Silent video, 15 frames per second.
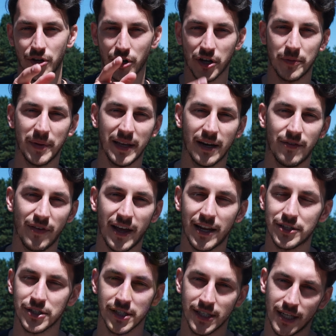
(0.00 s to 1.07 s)
You're gonna be an
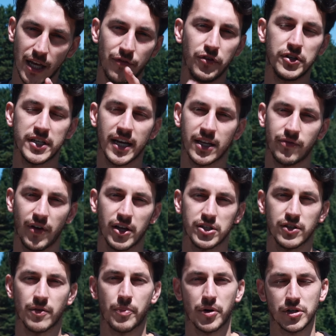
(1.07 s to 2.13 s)
advantage if you take
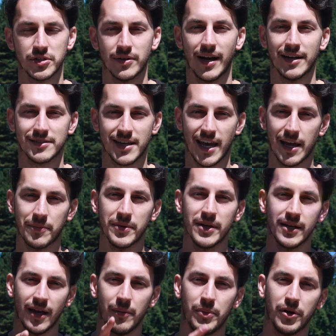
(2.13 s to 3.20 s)
advantage of the personal house game
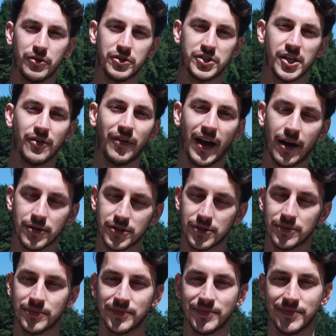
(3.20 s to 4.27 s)
and build yourself a house.